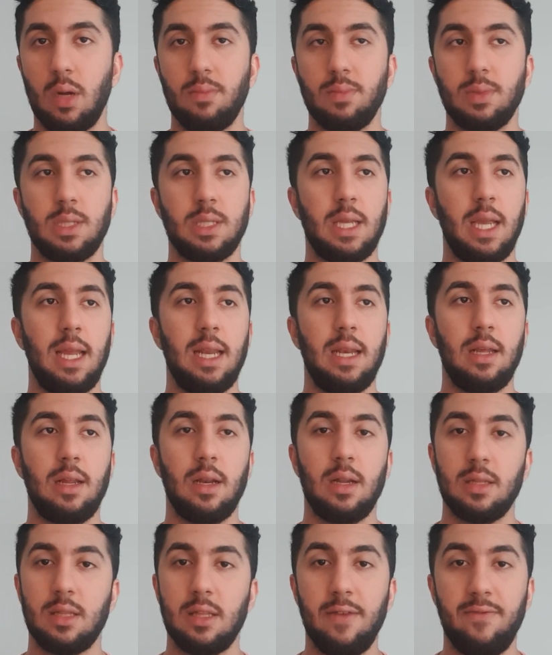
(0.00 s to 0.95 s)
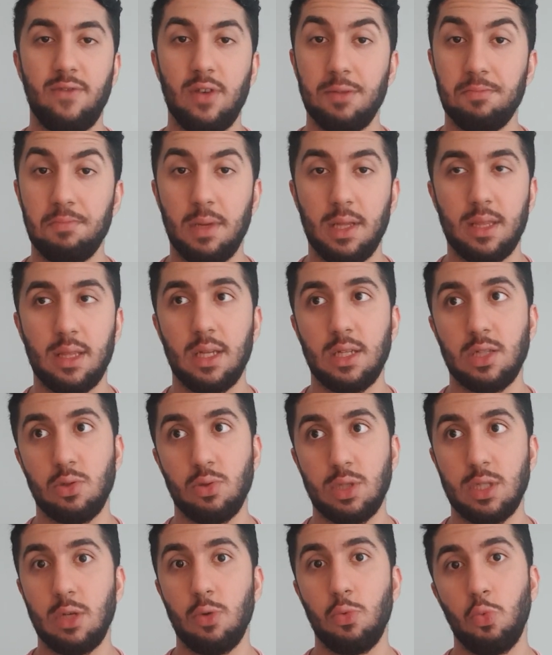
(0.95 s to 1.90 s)
I'm scaling different methods
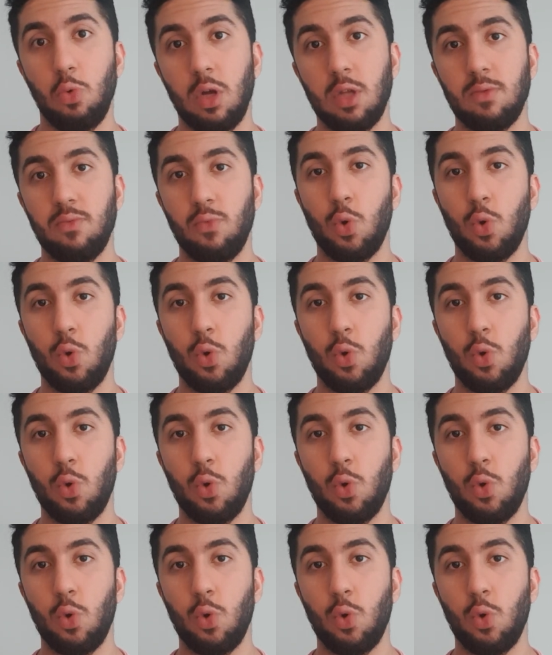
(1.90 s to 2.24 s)
to see what